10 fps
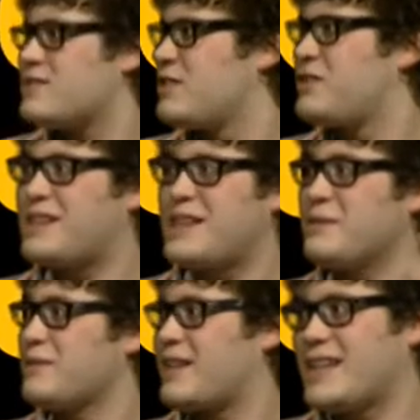you can
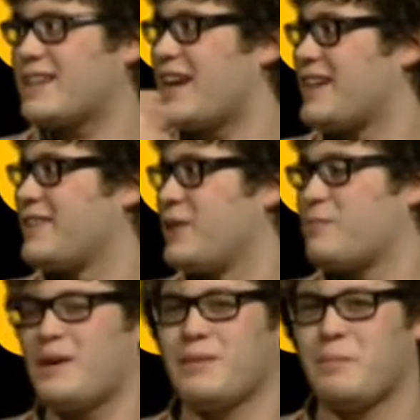kill a guy, no
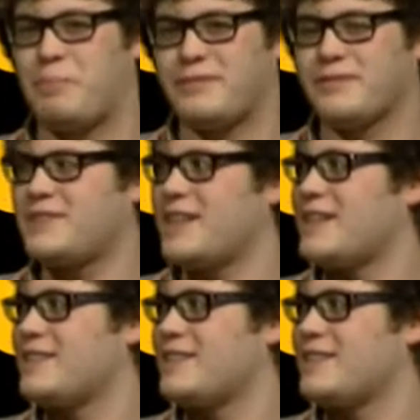problem, dead.